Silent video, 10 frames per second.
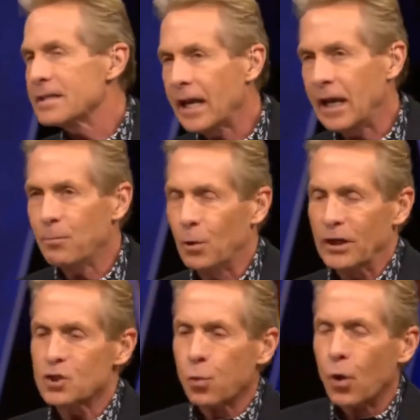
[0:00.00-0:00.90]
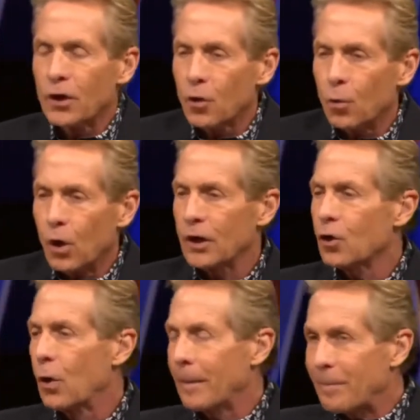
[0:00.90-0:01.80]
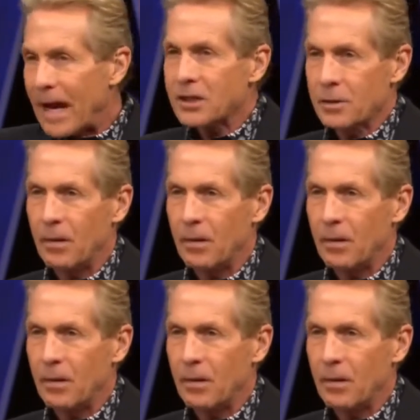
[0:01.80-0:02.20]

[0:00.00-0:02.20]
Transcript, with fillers: tape when it's one to one going back